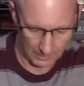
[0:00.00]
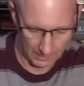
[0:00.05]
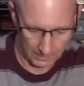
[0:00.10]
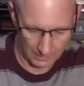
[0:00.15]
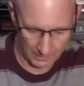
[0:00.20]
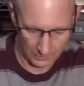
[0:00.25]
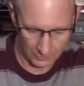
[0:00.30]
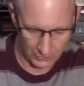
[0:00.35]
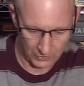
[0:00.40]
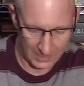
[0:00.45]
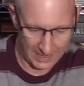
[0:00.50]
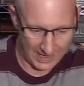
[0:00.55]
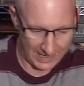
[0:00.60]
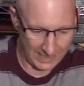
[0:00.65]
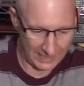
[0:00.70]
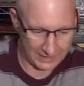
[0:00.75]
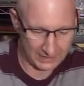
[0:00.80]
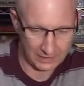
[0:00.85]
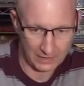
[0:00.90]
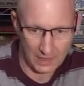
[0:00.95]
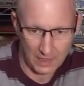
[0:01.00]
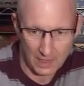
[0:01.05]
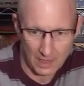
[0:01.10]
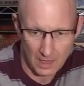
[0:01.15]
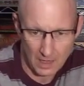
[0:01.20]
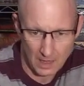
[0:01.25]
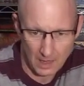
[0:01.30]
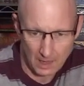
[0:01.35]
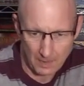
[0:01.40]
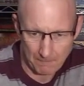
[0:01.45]
And she has
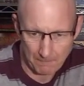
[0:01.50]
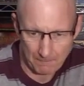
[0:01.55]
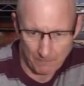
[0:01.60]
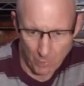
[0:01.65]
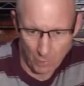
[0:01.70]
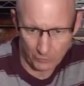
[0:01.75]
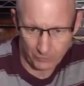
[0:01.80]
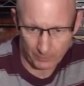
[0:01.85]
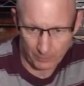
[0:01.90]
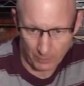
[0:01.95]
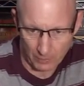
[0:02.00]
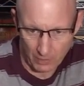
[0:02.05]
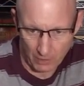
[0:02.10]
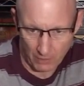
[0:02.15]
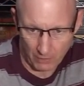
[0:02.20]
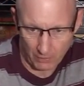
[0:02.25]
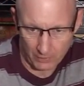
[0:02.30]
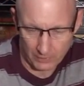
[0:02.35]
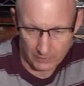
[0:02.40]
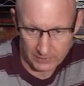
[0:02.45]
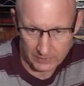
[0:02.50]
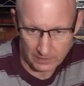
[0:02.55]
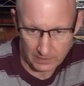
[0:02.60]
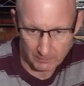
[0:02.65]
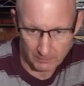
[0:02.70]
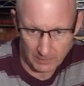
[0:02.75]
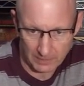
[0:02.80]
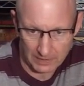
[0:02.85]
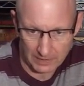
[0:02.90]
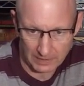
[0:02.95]
multiple cards
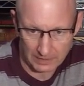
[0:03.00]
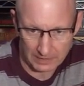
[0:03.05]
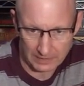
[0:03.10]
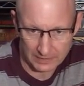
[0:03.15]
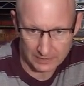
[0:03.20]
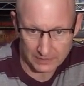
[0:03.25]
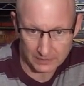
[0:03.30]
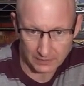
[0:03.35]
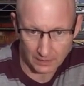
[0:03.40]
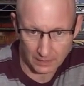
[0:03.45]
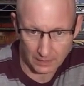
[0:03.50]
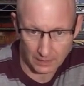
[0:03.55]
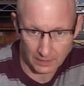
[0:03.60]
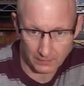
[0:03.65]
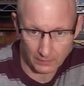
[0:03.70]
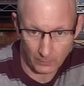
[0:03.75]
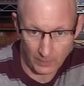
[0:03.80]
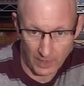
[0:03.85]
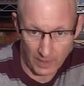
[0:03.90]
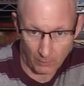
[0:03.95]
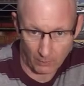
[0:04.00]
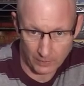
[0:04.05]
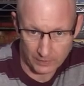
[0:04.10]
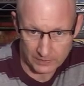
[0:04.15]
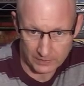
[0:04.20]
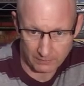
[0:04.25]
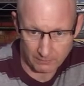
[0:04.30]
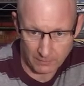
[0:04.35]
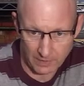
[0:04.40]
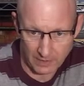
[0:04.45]
because the way it works
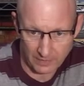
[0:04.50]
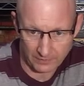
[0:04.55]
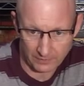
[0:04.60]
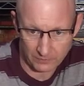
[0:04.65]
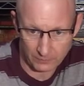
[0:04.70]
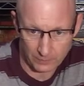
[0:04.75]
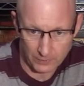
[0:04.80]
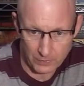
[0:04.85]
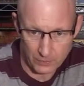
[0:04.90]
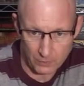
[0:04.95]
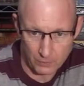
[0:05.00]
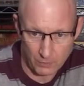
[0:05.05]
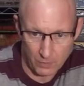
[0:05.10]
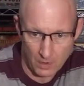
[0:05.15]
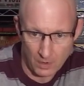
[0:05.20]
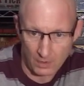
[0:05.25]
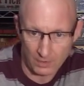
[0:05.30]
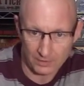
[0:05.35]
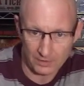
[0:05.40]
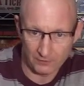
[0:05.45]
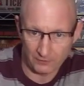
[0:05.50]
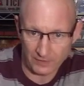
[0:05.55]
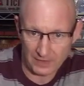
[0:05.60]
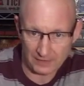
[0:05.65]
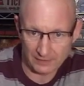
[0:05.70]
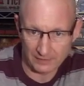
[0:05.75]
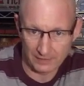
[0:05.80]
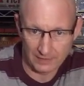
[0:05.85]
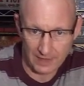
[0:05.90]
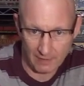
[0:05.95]
in Myth is when you
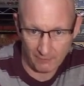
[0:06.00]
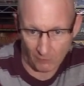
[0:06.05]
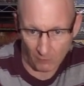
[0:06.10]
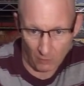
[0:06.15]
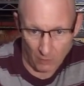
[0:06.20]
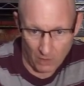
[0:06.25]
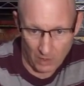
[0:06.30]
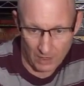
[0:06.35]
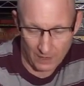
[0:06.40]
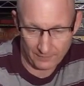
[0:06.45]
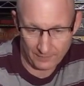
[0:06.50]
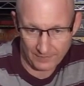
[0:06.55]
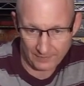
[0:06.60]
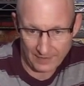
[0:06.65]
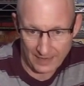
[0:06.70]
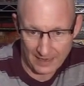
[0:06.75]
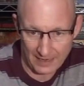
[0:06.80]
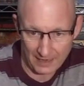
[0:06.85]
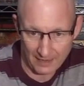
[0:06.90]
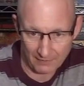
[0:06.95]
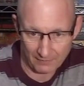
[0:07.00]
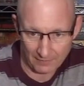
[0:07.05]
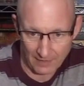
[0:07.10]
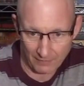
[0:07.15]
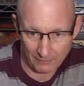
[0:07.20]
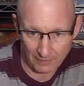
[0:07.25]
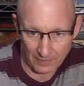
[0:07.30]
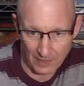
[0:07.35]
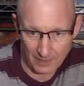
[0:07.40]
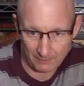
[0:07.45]
defeat level 1, then they
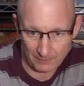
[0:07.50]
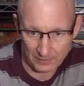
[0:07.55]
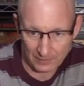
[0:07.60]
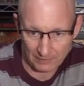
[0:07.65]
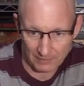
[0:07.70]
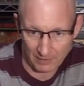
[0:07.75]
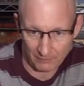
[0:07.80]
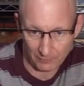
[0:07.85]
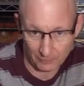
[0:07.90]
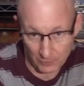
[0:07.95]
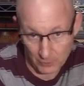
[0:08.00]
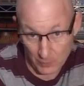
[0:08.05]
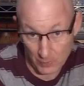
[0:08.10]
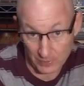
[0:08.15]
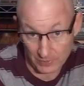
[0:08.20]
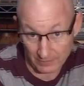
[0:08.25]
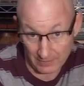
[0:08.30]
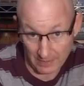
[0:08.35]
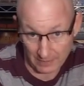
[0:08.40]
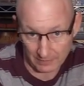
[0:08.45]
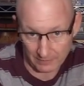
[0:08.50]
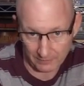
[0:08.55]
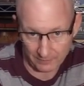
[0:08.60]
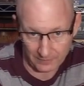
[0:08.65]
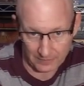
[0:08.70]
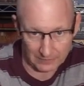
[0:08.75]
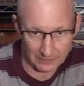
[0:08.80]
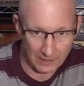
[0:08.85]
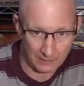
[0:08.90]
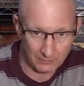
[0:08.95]
level up to level 2, and you got to
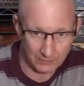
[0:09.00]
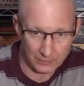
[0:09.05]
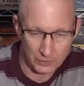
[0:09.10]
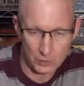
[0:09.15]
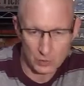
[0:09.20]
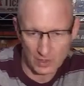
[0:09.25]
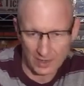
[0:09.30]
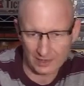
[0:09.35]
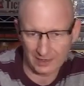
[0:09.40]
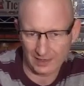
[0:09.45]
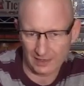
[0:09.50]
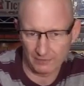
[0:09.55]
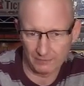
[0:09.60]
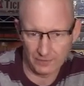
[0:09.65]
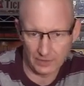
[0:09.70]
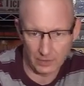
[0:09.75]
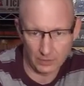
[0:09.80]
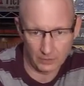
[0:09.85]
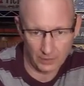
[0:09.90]
defeat level 2. Kind of like a video